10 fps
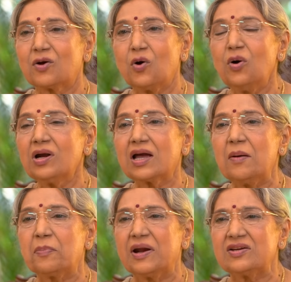Cold
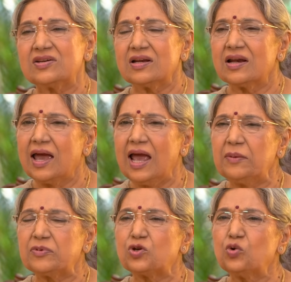compression
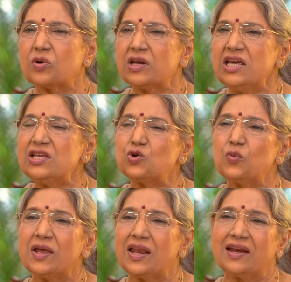helps to
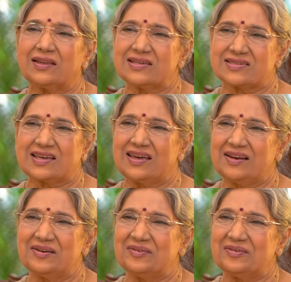rejuvenate the skin.